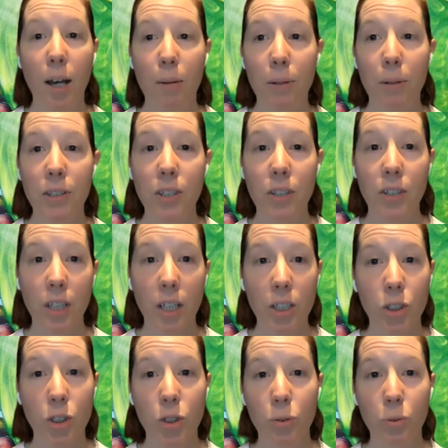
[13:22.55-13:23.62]
But the thing I
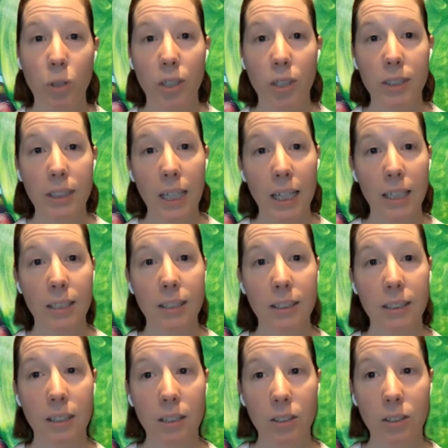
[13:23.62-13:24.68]
do want to say
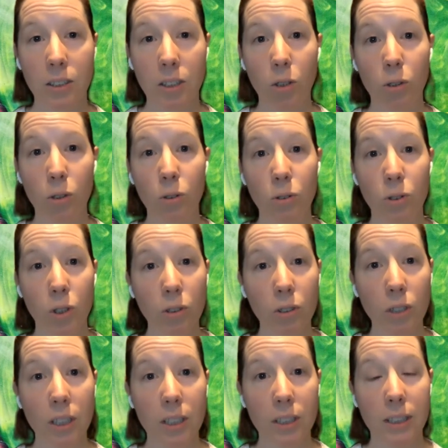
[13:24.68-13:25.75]
is, so
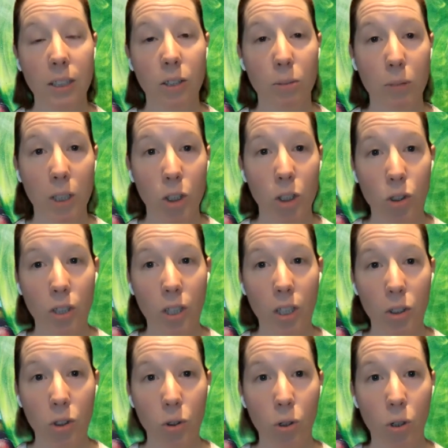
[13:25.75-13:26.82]
YouLi is here to make sure
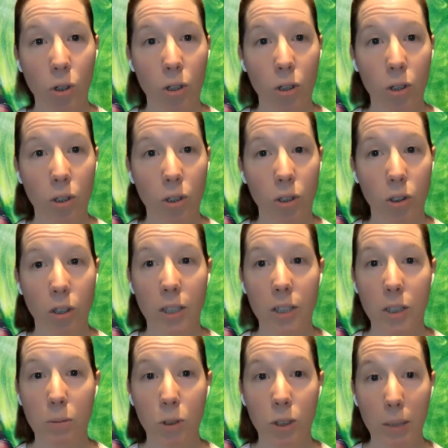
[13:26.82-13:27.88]
that your
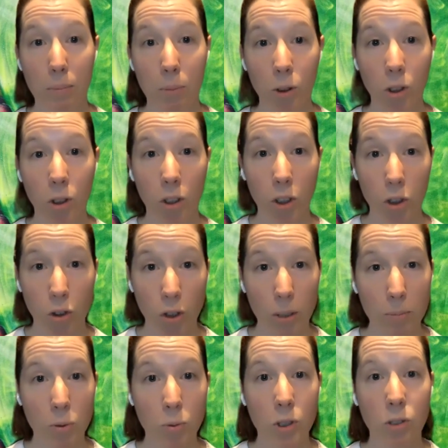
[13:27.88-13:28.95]
customers get booked onto your
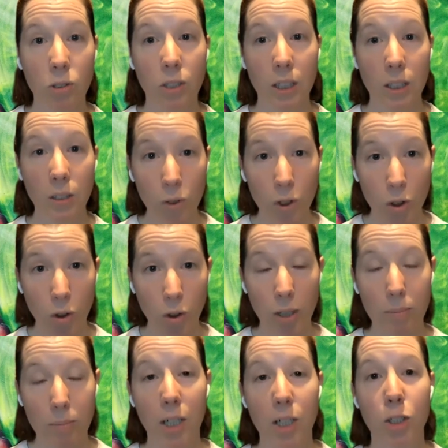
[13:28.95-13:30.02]
trips. We do the inventory
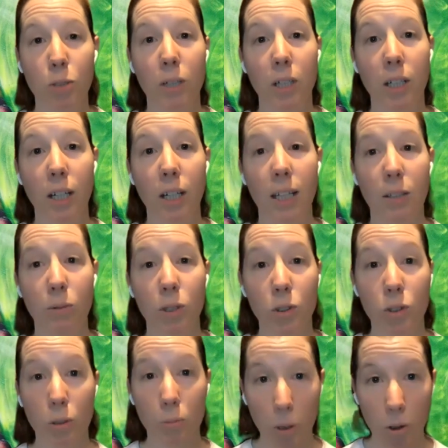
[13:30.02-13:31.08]
management, and then we
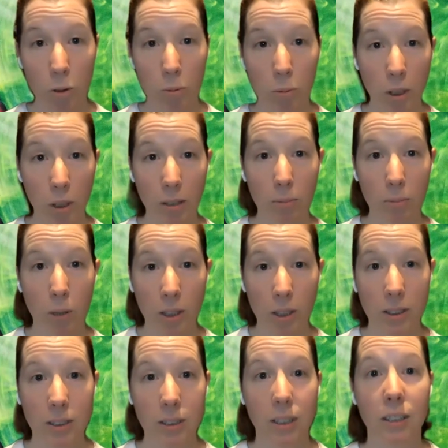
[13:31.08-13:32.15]
do the post-booking
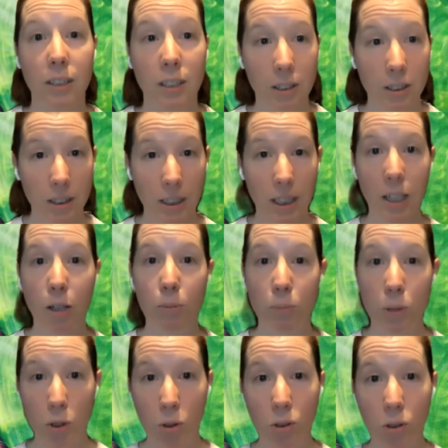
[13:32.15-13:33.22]
processing to help
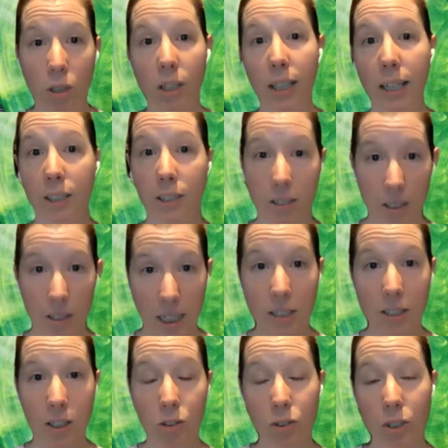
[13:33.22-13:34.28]
you collect the data
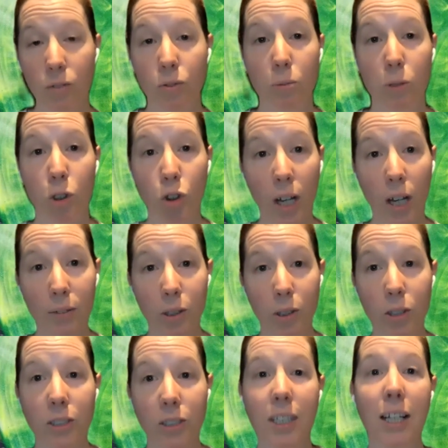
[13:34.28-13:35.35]
that you need from your
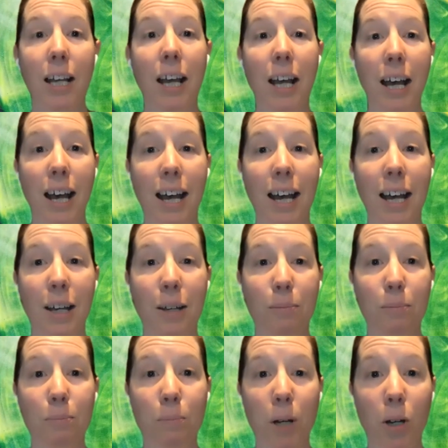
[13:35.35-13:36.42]
travelers.
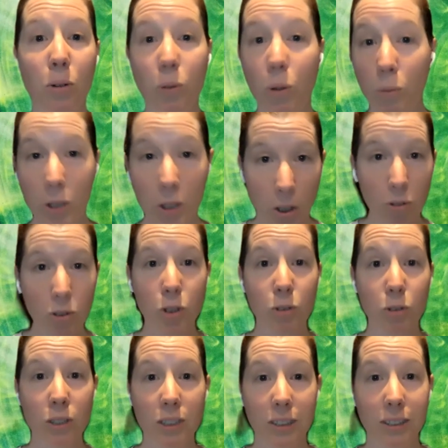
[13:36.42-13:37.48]
But what we don't do
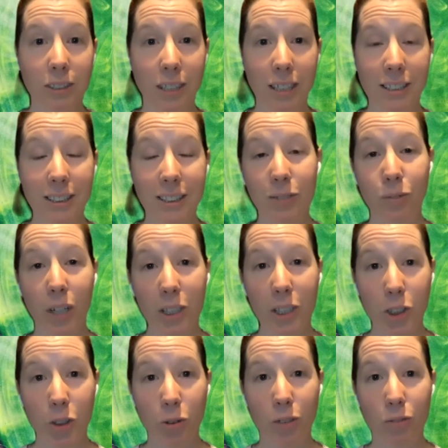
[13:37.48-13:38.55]
is
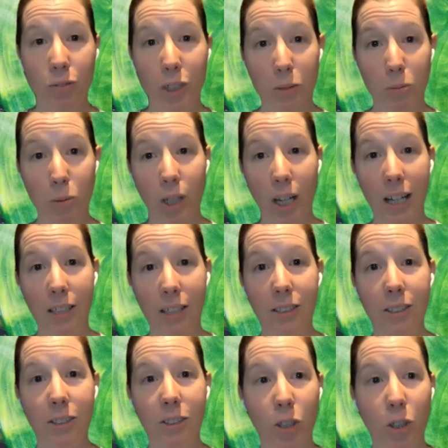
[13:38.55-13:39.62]
advise you on Facebook
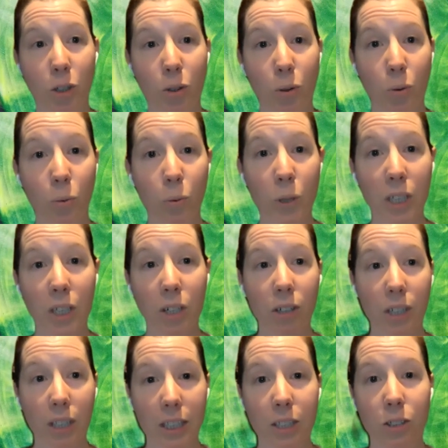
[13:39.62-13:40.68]
ads. So we are
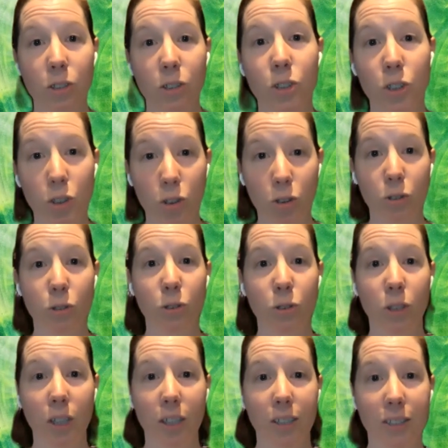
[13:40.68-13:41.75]
here to
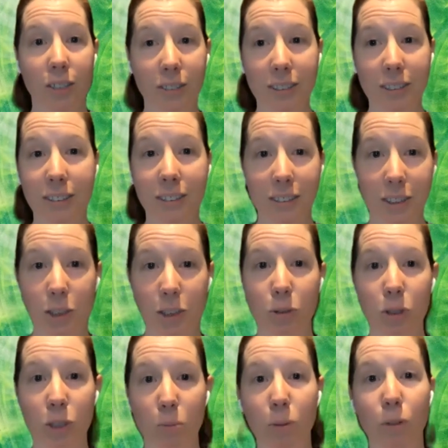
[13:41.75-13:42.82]

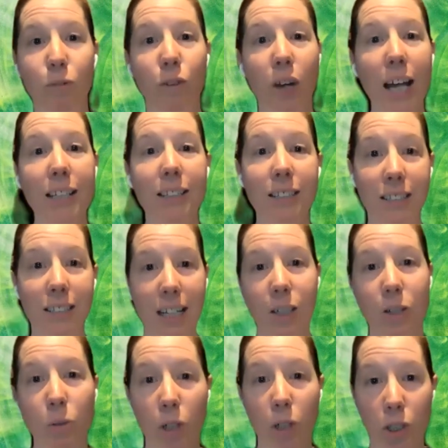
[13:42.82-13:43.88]
provide the
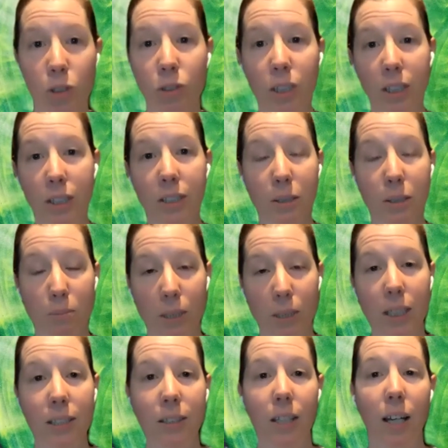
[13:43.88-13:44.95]
data where you need it to
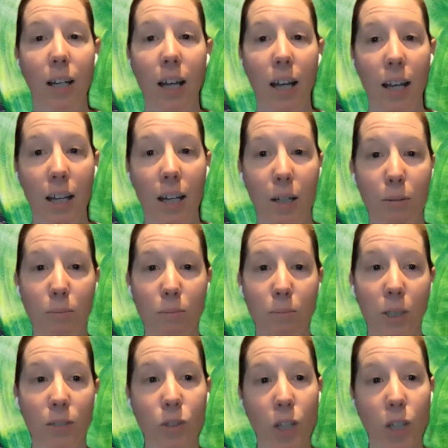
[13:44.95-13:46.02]
be.
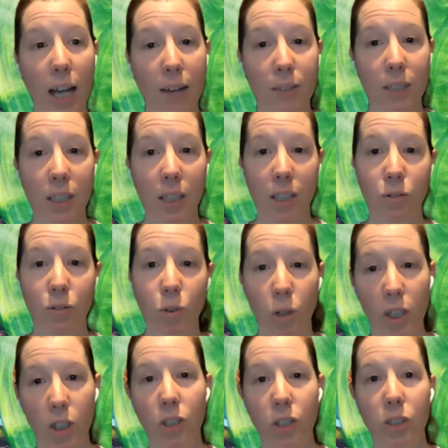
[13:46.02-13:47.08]
But if you have any kind of
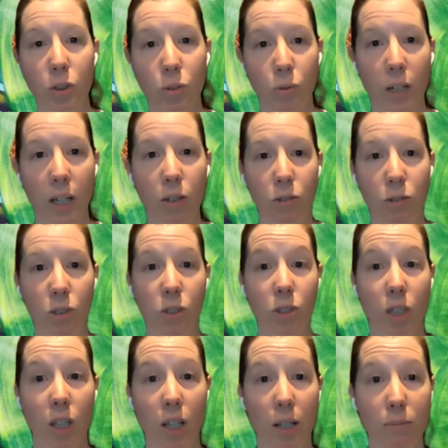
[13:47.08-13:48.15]
questions around
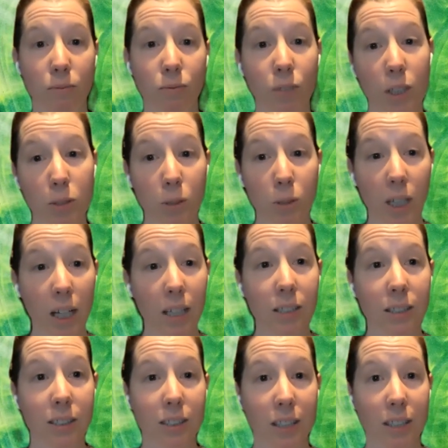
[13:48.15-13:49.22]
Facebook
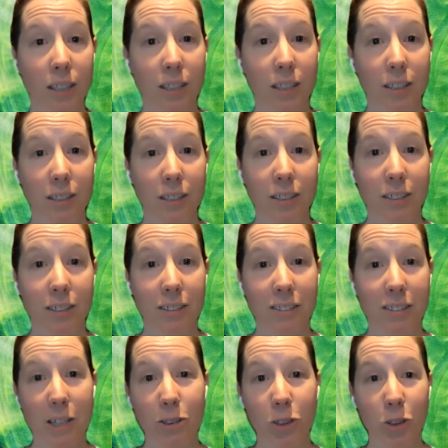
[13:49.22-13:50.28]
ads, I think
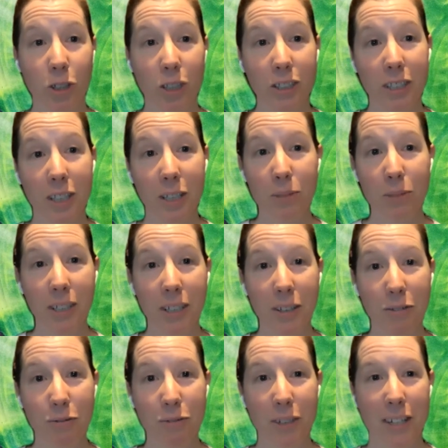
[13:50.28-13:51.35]
now is a great time to
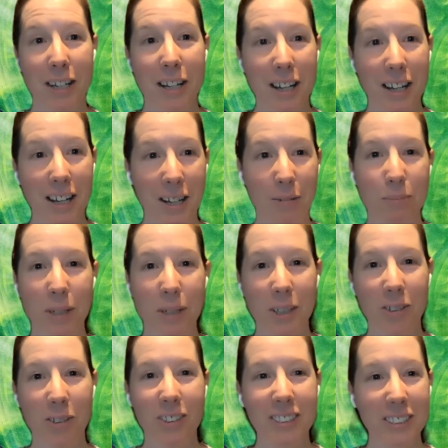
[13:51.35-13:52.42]
kind of
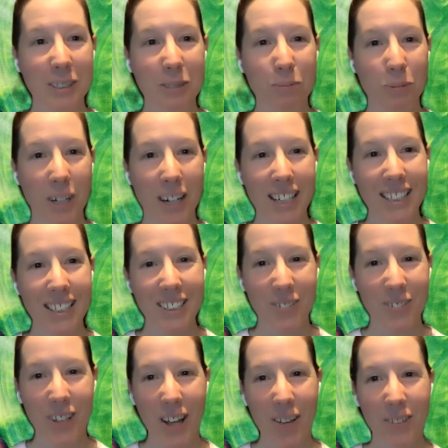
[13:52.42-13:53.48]
pick Chris's brain
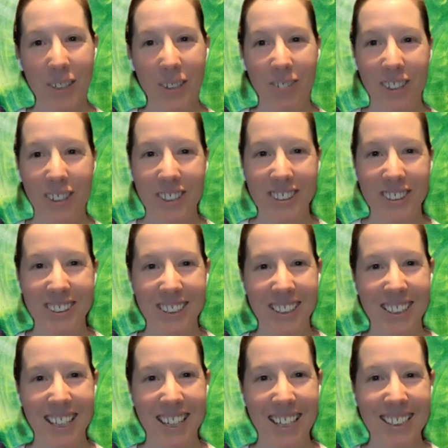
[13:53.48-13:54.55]
if you have any questions
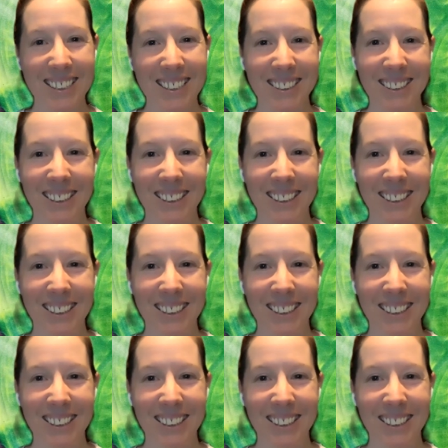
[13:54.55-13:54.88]
on that.